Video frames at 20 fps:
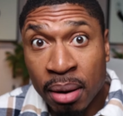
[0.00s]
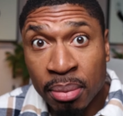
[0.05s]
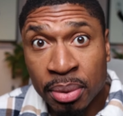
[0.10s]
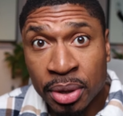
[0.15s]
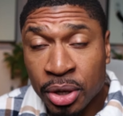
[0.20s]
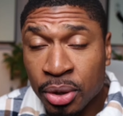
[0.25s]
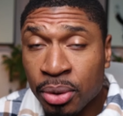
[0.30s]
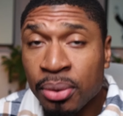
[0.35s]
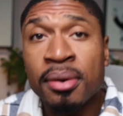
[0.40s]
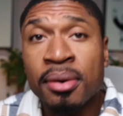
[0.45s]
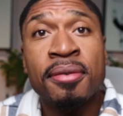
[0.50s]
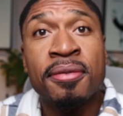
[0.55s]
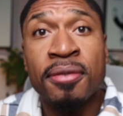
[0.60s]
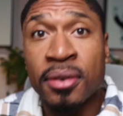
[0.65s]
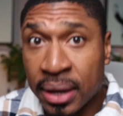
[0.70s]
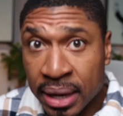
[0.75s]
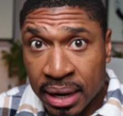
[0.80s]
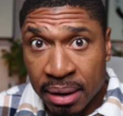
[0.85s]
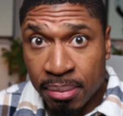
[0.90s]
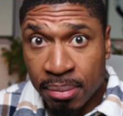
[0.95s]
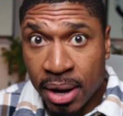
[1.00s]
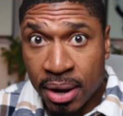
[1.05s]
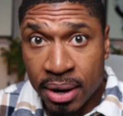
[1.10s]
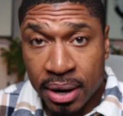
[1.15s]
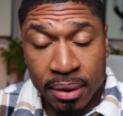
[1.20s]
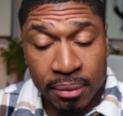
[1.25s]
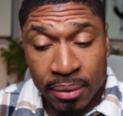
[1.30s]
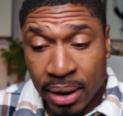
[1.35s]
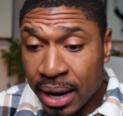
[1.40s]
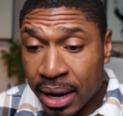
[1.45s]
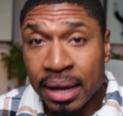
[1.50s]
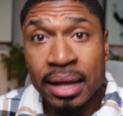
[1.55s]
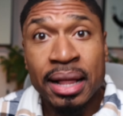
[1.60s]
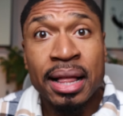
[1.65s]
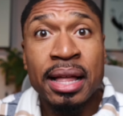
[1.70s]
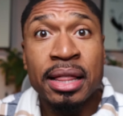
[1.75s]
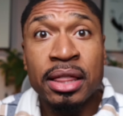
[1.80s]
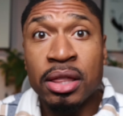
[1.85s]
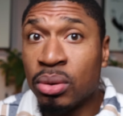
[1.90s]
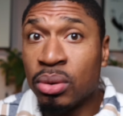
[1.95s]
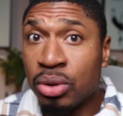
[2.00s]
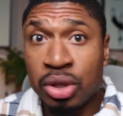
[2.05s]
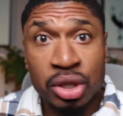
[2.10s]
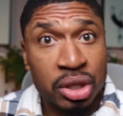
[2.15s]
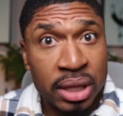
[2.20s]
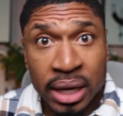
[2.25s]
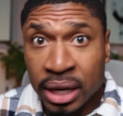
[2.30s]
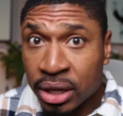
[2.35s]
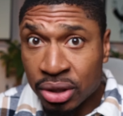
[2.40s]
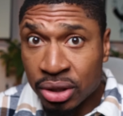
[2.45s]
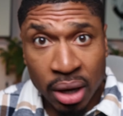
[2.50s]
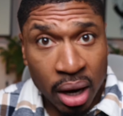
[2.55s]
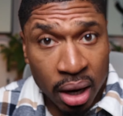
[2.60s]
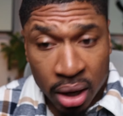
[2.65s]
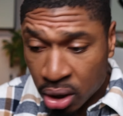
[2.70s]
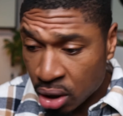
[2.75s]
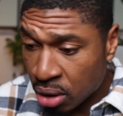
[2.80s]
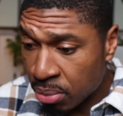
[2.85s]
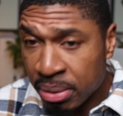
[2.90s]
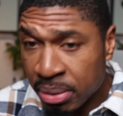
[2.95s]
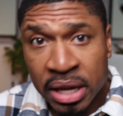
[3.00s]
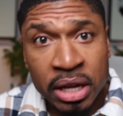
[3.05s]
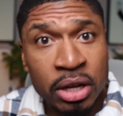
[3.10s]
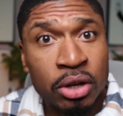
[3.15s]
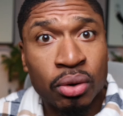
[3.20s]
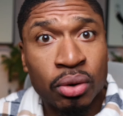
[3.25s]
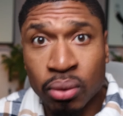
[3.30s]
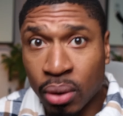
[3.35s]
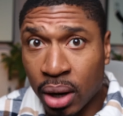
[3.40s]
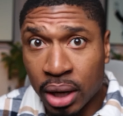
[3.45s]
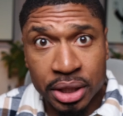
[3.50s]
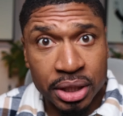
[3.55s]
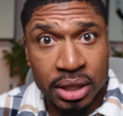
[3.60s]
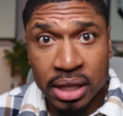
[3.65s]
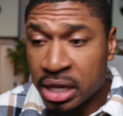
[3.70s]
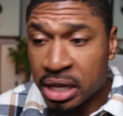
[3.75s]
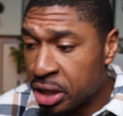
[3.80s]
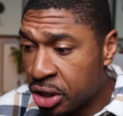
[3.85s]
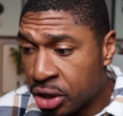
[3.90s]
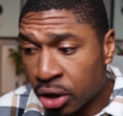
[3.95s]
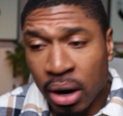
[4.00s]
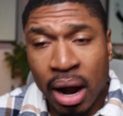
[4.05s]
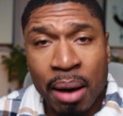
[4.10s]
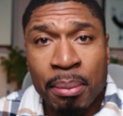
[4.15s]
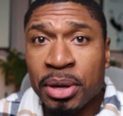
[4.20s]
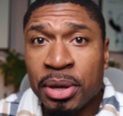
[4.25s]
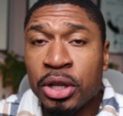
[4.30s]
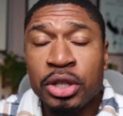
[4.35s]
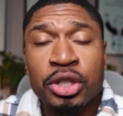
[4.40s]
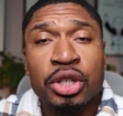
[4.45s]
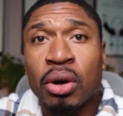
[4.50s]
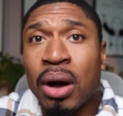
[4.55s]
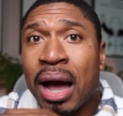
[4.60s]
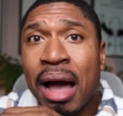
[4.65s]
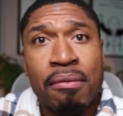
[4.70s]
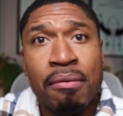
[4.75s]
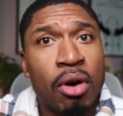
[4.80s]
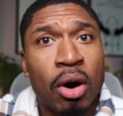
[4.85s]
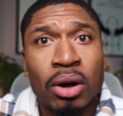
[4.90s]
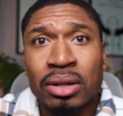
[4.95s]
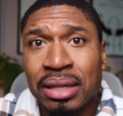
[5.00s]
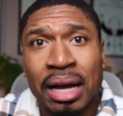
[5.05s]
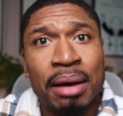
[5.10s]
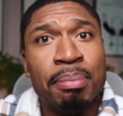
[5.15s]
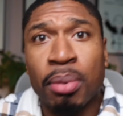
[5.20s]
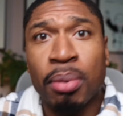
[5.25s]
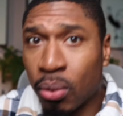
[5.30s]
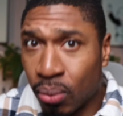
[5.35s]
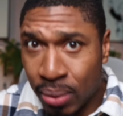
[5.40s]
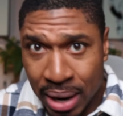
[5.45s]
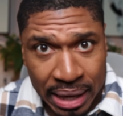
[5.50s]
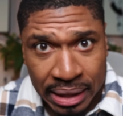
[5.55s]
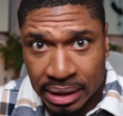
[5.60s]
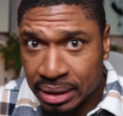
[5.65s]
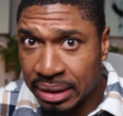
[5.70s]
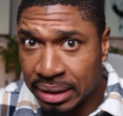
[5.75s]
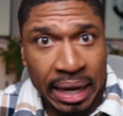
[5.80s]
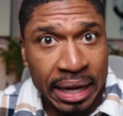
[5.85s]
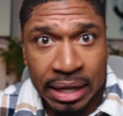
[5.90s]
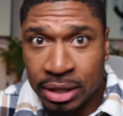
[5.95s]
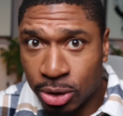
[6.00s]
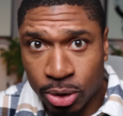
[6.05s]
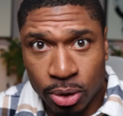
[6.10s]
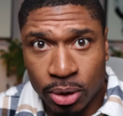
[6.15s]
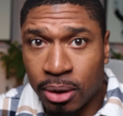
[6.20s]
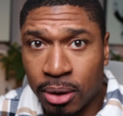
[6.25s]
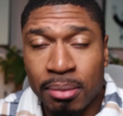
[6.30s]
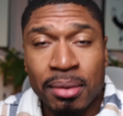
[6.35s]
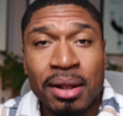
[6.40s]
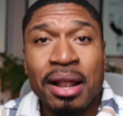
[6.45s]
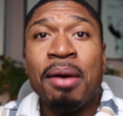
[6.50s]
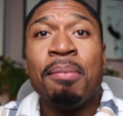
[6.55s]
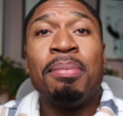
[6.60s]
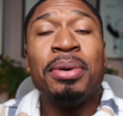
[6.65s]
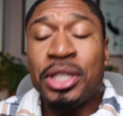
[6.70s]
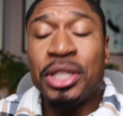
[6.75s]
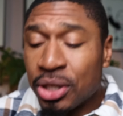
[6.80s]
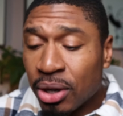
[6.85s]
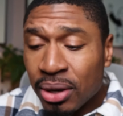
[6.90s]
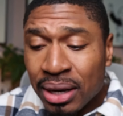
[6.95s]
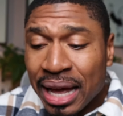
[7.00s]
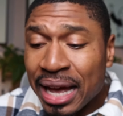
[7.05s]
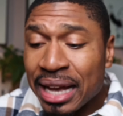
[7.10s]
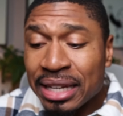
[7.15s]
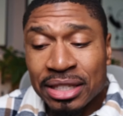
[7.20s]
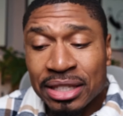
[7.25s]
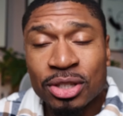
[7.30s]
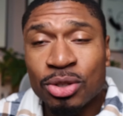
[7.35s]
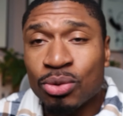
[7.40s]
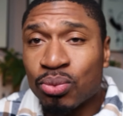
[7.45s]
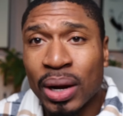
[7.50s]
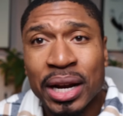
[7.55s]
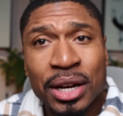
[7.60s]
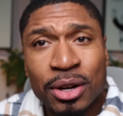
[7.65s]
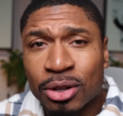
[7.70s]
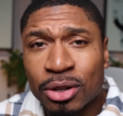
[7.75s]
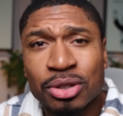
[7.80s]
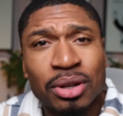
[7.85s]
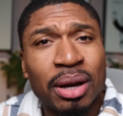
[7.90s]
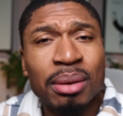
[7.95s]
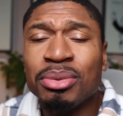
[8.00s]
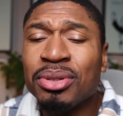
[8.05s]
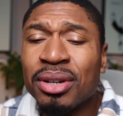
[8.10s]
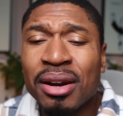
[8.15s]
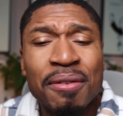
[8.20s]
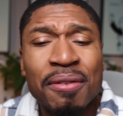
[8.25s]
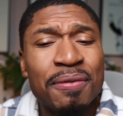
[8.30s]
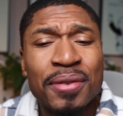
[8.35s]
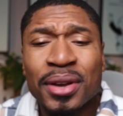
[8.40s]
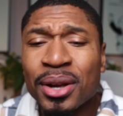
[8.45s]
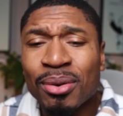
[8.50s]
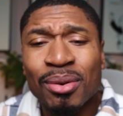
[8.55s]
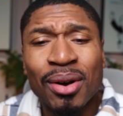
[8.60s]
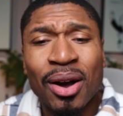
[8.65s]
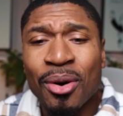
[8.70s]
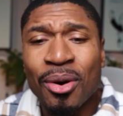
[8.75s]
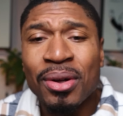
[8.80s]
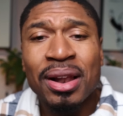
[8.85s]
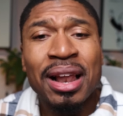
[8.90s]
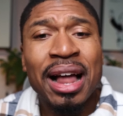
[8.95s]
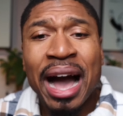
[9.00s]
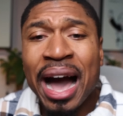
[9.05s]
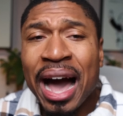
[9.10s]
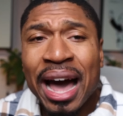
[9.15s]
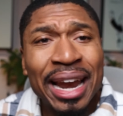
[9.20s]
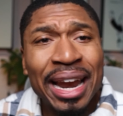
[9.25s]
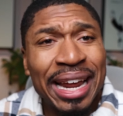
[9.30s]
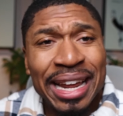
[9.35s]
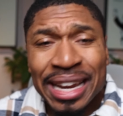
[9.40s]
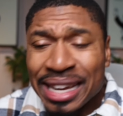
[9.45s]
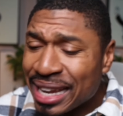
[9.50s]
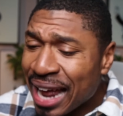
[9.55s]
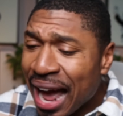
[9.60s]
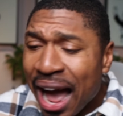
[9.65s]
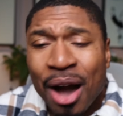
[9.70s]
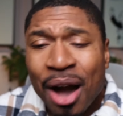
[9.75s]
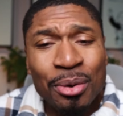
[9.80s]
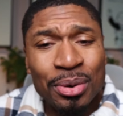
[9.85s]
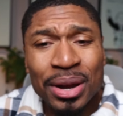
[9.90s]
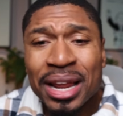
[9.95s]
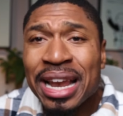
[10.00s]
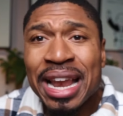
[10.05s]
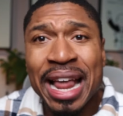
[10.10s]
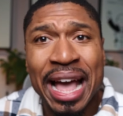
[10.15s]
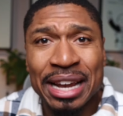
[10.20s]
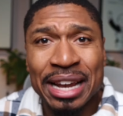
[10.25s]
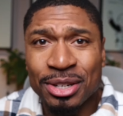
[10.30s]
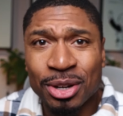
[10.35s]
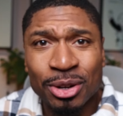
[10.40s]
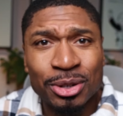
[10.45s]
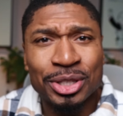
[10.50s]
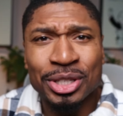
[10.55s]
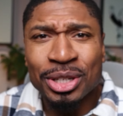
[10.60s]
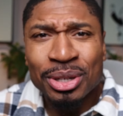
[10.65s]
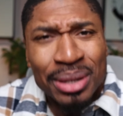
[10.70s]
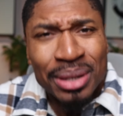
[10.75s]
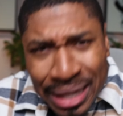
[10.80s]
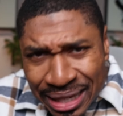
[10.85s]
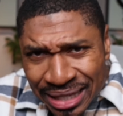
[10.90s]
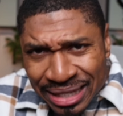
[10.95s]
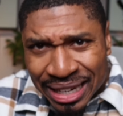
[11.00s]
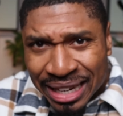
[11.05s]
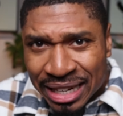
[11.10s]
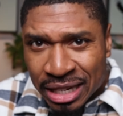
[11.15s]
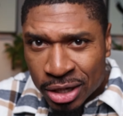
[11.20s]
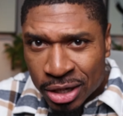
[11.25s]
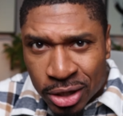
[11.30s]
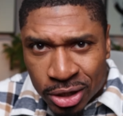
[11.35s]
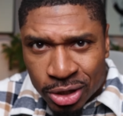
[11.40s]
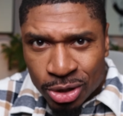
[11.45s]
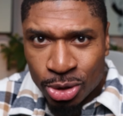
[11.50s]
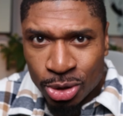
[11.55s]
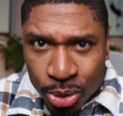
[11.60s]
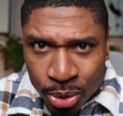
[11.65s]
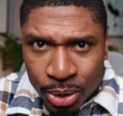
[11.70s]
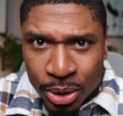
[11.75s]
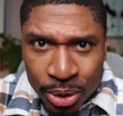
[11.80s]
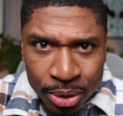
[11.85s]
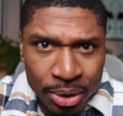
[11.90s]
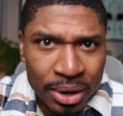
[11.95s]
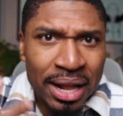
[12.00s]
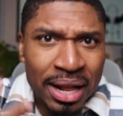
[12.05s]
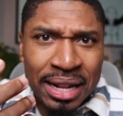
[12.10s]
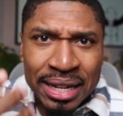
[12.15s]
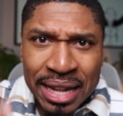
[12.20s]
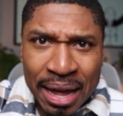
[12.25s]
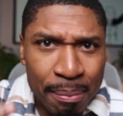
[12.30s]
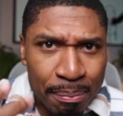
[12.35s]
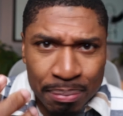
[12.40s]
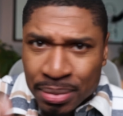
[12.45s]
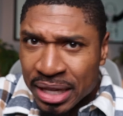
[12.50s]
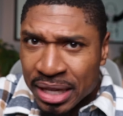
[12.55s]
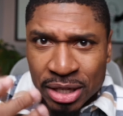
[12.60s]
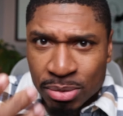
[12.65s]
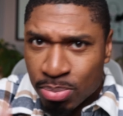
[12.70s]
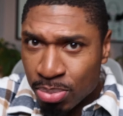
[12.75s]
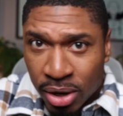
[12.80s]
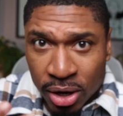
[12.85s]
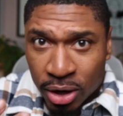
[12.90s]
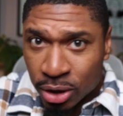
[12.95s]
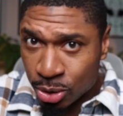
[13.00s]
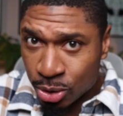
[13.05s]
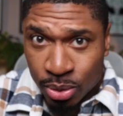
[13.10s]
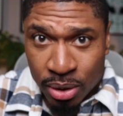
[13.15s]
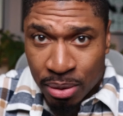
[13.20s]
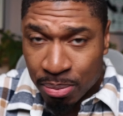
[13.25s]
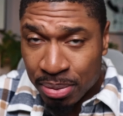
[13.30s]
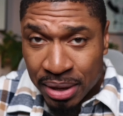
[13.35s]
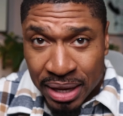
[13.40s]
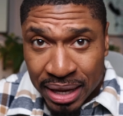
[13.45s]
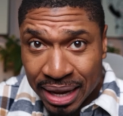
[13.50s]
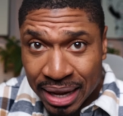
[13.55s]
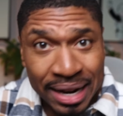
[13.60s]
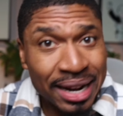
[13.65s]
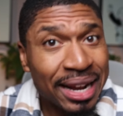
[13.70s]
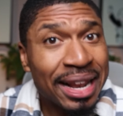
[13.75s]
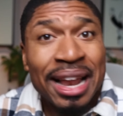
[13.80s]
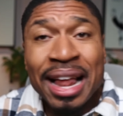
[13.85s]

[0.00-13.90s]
barbecue, forget about it, right? Those sneakers are gonna be crushed. I mean, you're gonna have all type of red stains on them. But Charlotte has this red dirt, so I'm trying to figure out how they down in that dirt. Generally, it's like good soil that these bugs wanna be in.